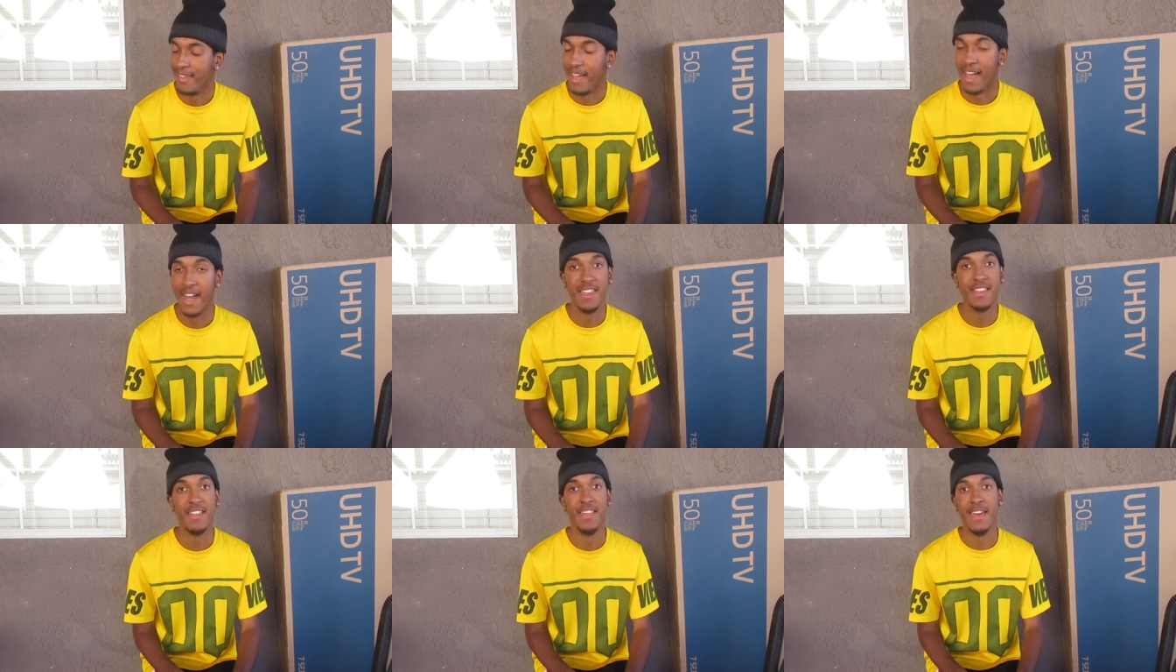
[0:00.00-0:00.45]

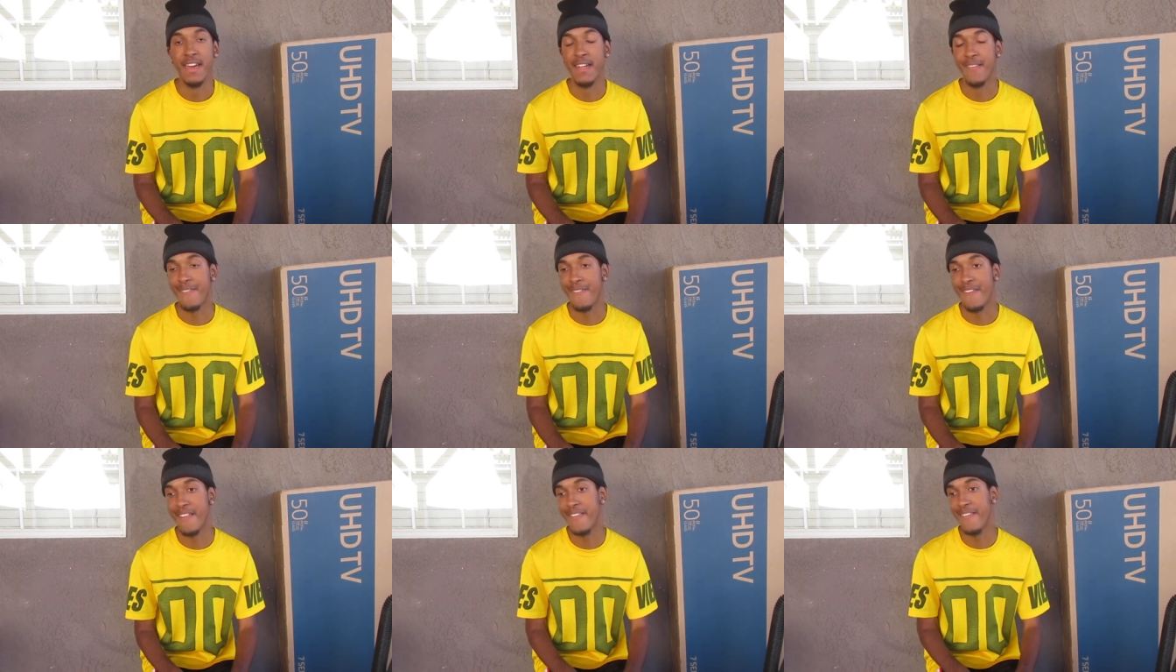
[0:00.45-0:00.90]
and then,
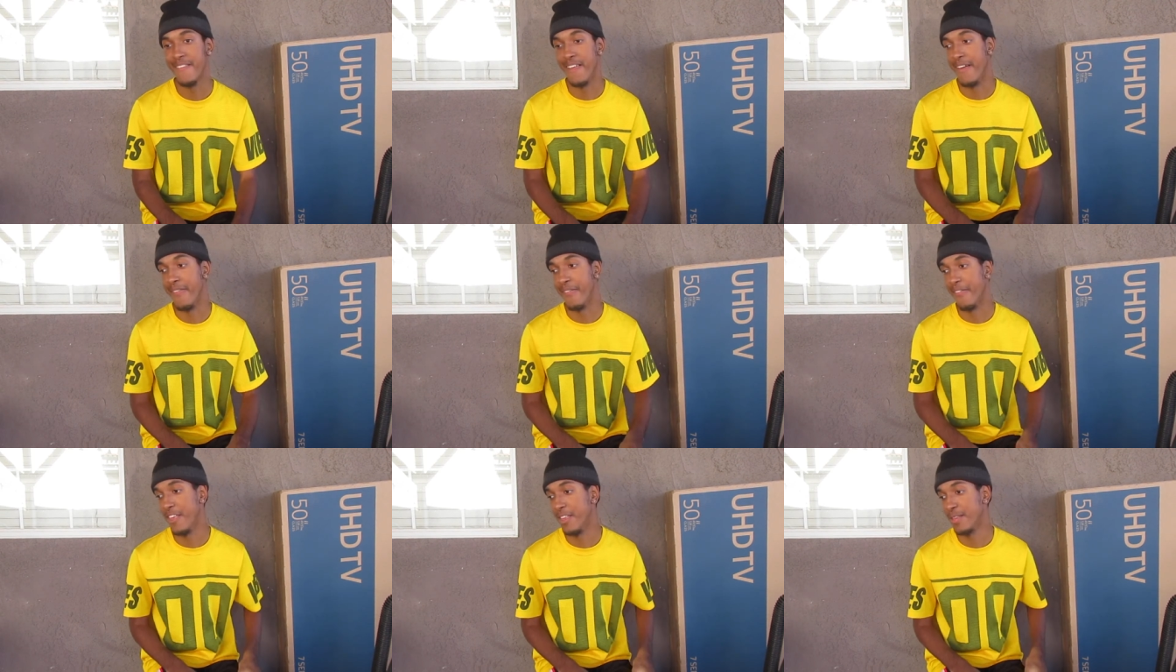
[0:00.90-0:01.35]
and then
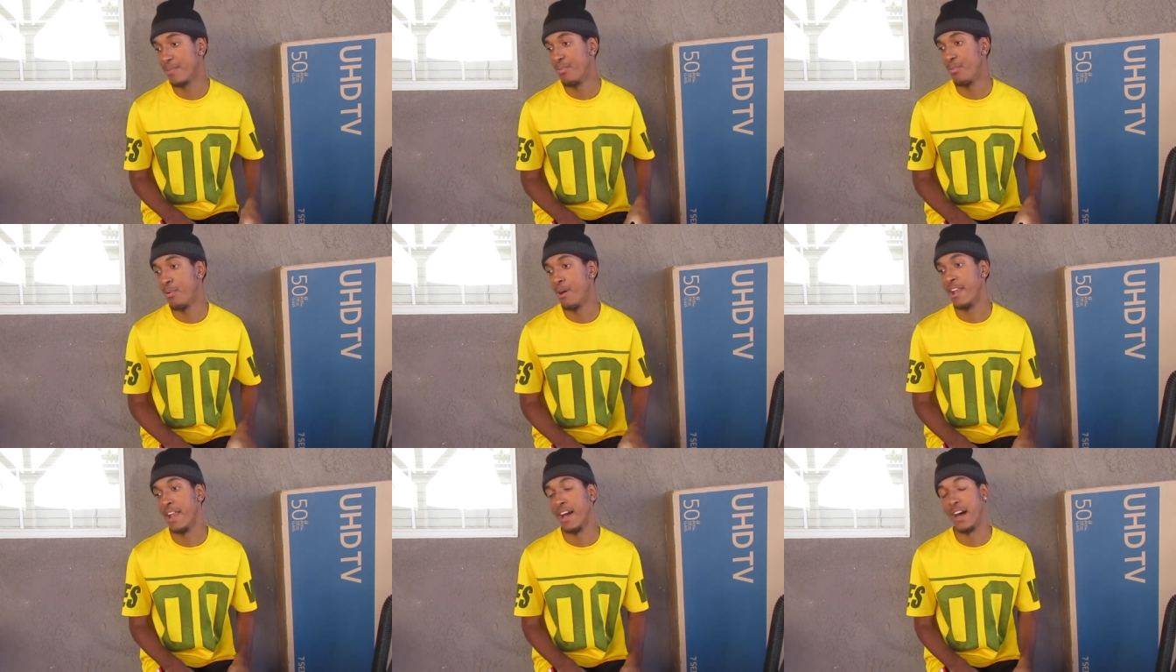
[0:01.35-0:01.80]
at this
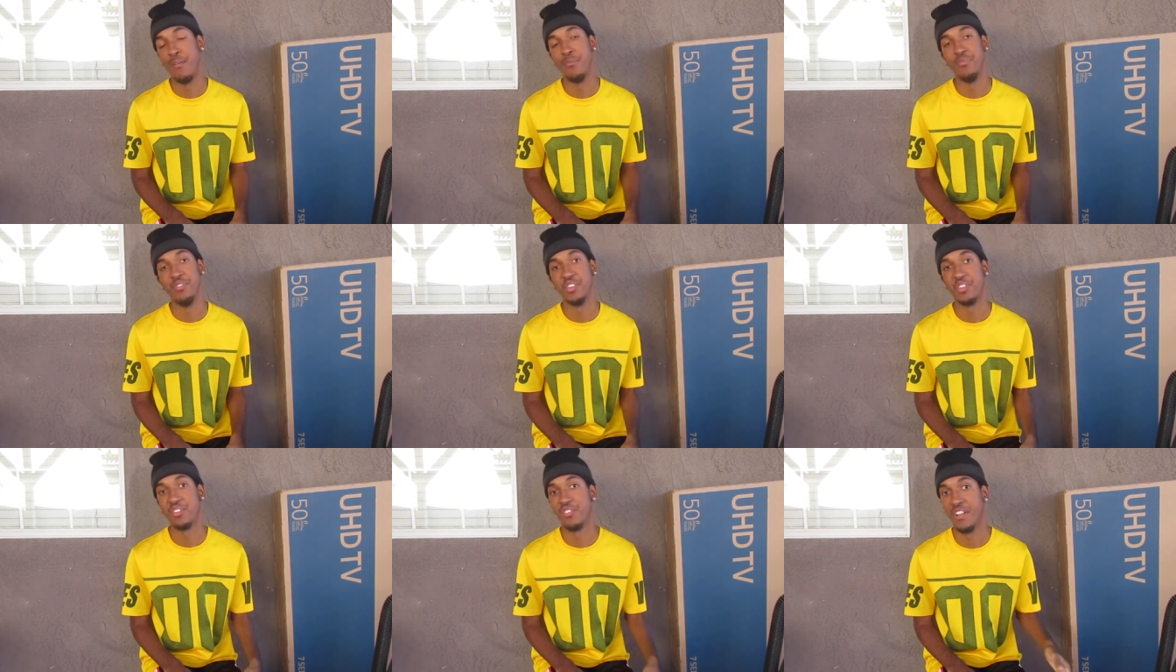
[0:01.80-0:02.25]
point,
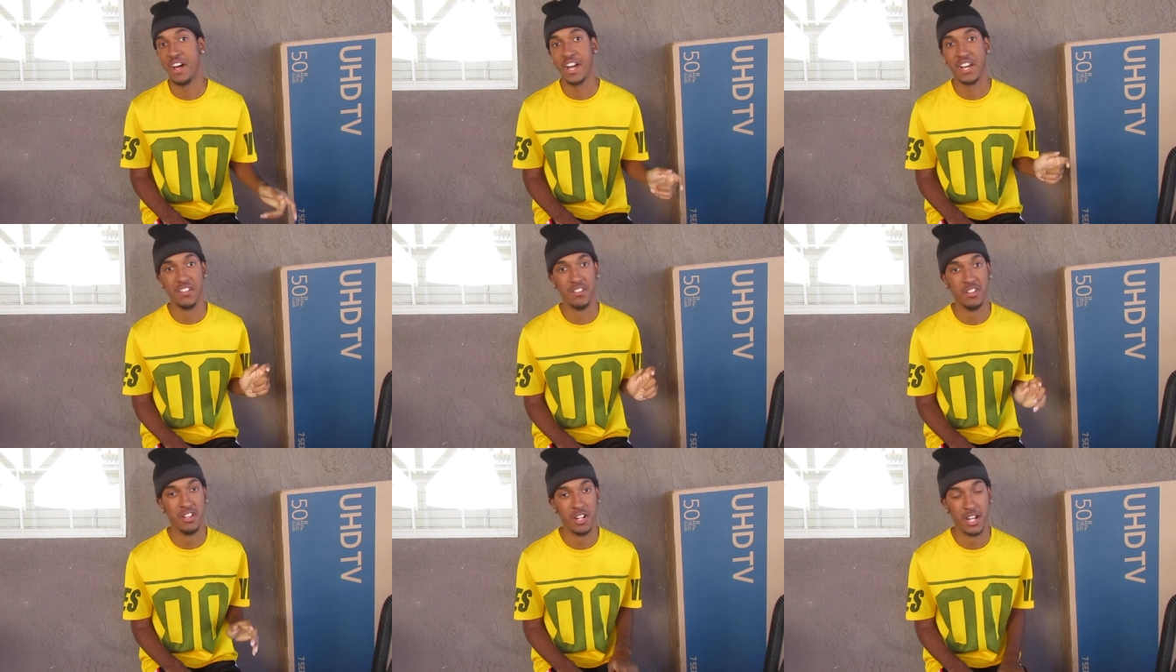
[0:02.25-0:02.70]
I'm just
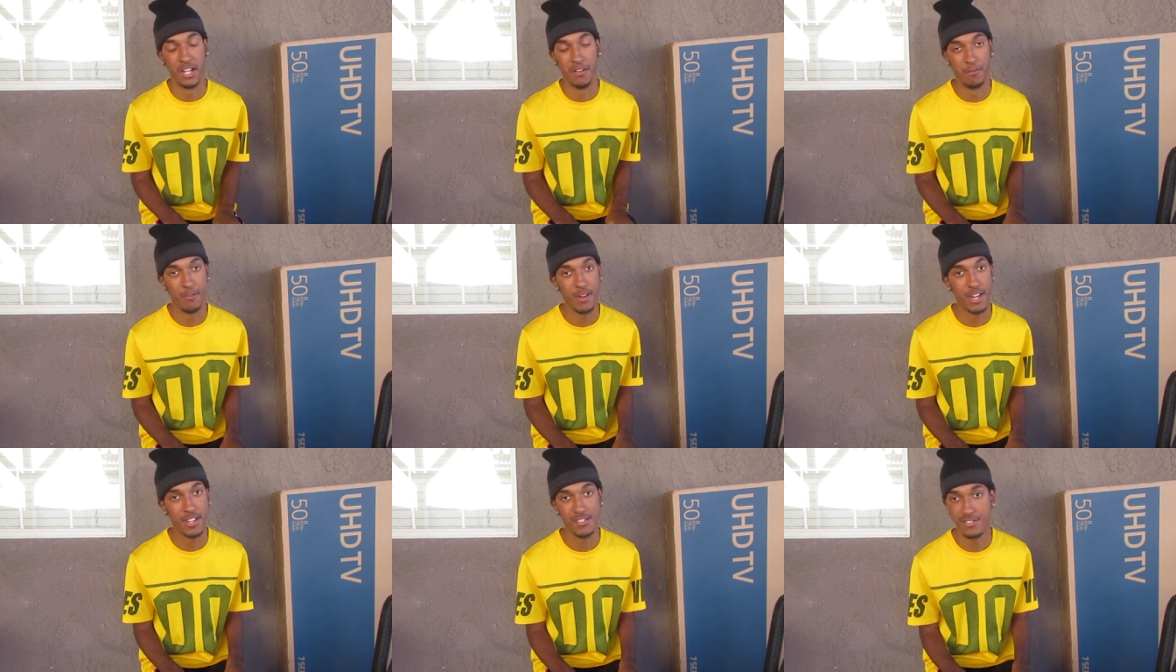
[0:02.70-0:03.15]
like, look,
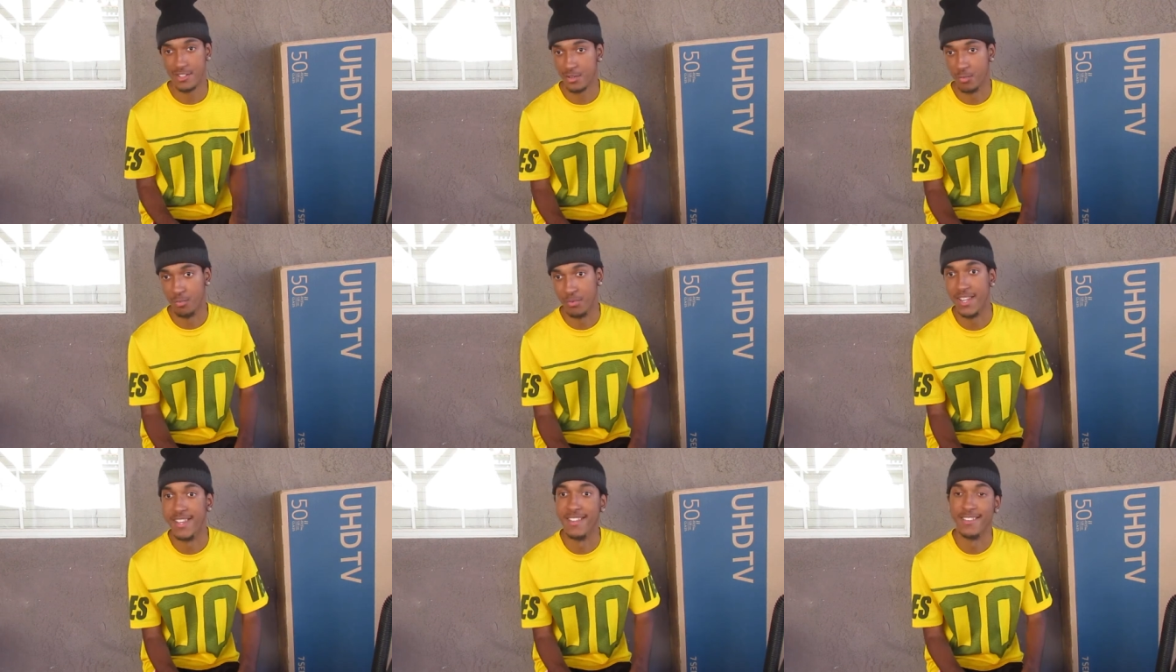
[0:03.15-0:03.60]
if we can just
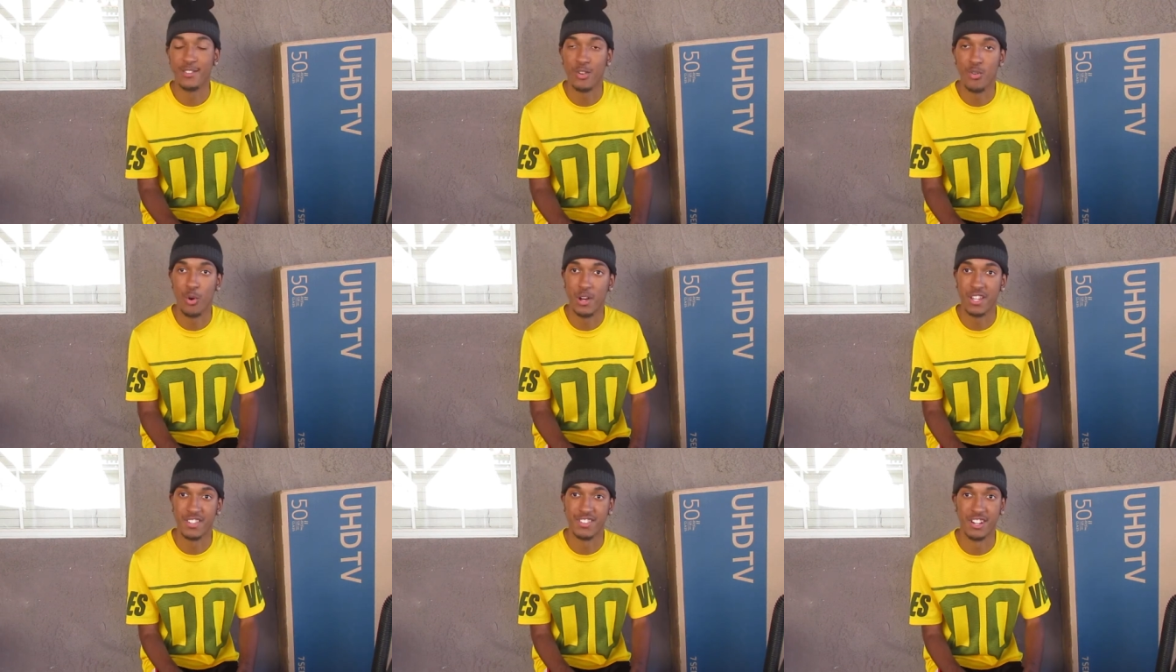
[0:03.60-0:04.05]
win this
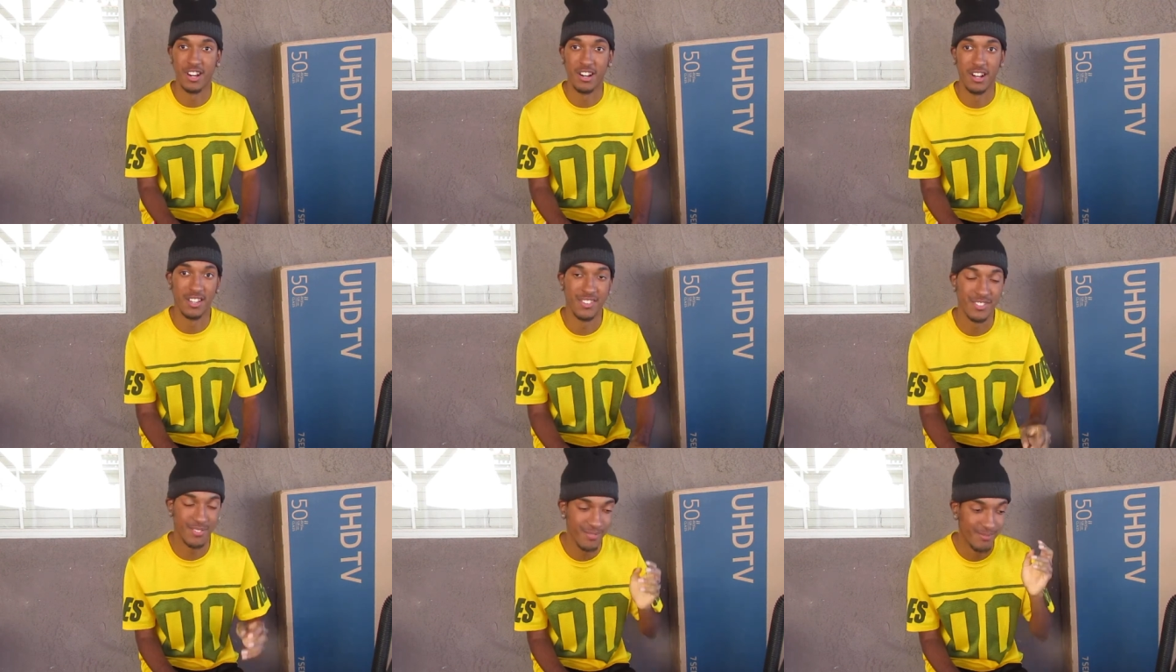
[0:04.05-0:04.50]
coin
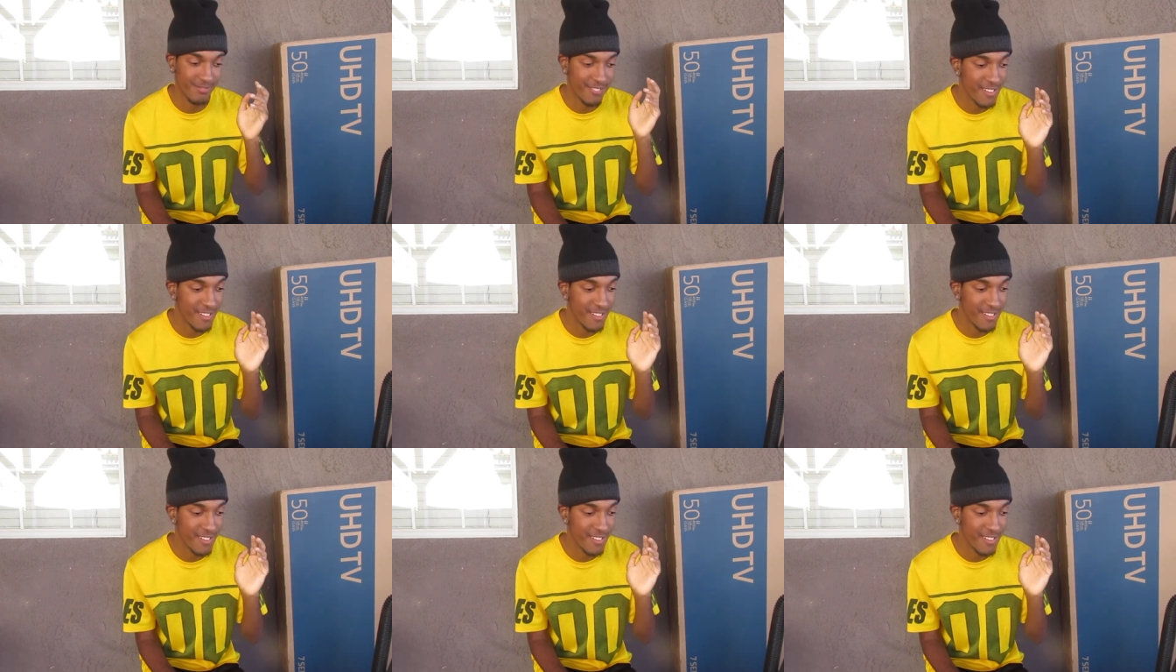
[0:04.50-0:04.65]
toss,